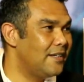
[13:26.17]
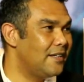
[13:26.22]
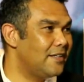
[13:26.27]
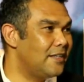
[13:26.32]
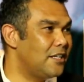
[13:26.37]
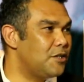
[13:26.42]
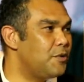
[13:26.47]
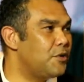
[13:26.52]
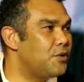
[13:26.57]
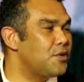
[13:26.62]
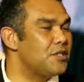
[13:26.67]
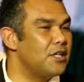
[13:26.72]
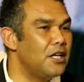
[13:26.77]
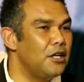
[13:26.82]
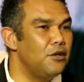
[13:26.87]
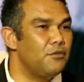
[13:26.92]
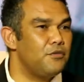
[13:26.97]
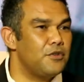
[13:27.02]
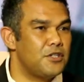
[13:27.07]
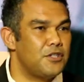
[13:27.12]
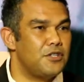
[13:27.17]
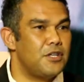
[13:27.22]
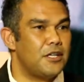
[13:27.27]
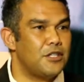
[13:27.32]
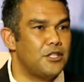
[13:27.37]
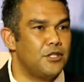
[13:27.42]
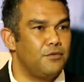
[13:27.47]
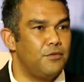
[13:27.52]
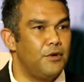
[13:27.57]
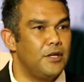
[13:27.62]
And that's because the
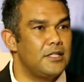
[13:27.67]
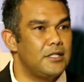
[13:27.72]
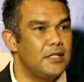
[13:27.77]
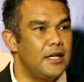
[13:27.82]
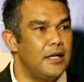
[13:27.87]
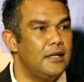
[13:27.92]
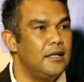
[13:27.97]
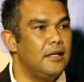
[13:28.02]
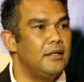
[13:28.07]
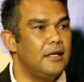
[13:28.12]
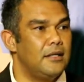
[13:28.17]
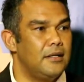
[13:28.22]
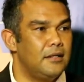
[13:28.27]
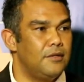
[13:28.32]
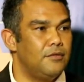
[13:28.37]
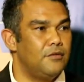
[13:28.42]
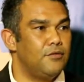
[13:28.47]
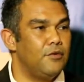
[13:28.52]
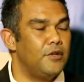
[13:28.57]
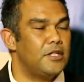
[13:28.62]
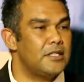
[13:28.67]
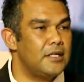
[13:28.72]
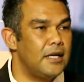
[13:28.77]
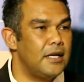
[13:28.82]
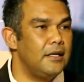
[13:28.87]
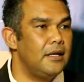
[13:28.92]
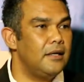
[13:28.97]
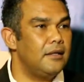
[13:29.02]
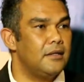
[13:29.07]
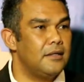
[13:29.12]
infrastructure for extending, that, for
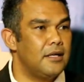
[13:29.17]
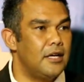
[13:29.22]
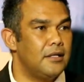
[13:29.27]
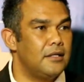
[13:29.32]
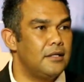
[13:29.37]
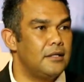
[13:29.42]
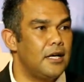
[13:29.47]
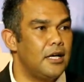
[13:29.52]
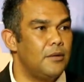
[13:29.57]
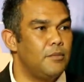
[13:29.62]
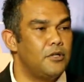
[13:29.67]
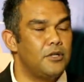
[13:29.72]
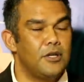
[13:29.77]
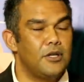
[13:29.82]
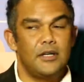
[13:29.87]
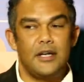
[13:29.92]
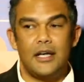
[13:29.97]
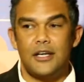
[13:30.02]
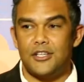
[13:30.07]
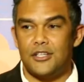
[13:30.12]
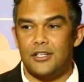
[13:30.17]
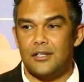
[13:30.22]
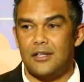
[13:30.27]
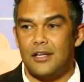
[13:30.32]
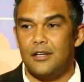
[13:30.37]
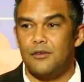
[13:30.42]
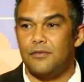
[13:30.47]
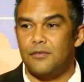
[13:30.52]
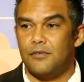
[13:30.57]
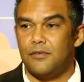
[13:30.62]
extending the data cable connection, the,
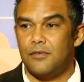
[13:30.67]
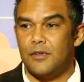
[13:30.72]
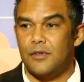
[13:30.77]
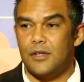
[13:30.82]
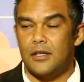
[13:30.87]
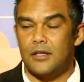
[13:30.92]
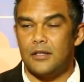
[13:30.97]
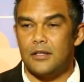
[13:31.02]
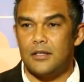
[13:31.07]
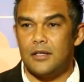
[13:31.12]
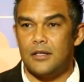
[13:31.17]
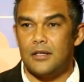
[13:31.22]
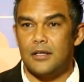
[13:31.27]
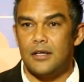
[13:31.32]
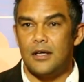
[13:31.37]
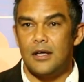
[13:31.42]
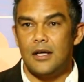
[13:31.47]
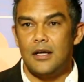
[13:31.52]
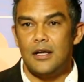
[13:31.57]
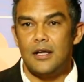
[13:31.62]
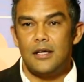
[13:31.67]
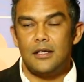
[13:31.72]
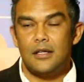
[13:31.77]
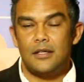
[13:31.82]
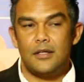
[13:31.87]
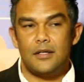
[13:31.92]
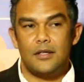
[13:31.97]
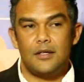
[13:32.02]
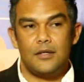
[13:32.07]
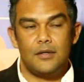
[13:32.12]
inf- uh, the,
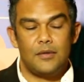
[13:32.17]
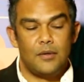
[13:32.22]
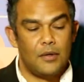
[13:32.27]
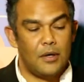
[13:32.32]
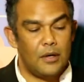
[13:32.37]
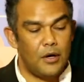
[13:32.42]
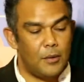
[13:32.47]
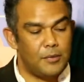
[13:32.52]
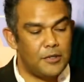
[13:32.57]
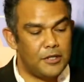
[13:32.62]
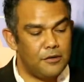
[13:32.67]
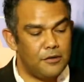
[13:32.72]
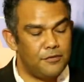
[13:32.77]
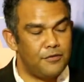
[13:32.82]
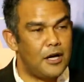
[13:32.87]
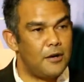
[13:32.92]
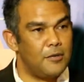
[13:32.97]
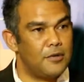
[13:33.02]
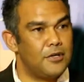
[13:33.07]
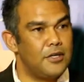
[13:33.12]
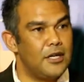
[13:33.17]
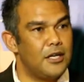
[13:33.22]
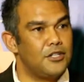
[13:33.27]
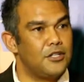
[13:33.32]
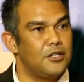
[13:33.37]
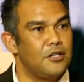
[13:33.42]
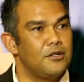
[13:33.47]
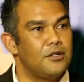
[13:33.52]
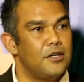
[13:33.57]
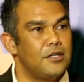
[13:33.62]
the optical fiber
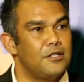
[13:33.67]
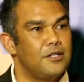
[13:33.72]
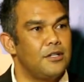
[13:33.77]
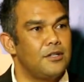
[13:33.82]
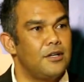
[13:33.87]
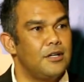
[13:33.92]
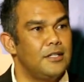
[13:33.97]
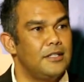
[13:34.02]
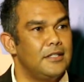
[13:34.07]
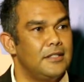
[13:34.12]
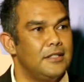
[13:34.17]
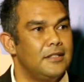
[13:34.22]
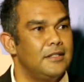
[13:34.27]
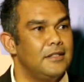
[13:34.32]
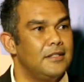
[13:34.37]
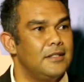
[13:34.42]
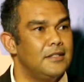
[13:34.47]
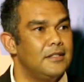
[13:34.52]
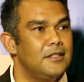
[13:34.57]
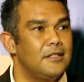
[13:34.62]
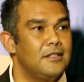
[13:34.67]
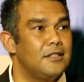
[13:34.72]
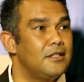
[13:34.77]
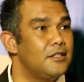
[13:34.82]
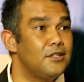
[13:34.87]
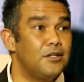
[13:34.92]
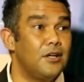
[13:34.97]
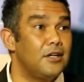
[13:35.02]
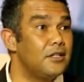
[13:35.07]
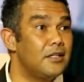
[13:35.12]
connection across the continent, is,
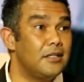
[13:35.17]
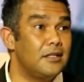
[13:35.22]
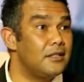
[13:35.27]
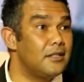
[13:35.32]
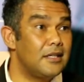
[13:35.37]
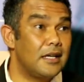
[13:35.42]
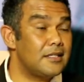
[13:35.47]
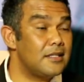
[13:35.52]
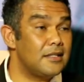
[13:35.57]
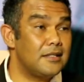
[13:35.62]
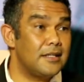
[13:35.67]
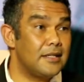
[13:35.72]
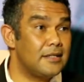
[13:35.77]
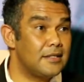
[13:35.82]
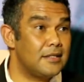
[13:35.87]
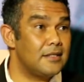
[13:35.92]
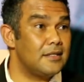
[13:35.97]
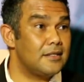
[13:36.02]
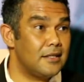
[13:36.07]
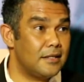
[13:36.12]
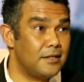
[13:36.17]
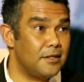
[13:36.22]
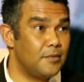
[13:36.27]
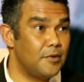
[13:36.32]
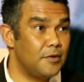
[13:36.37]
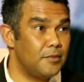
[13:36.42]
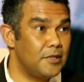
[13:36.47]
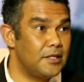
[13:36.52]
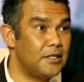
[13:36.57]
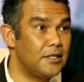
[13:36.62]
is not, doesn't exist at the
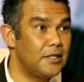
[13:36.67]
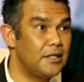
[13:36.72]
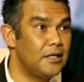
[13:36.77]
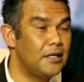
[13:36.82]
moment.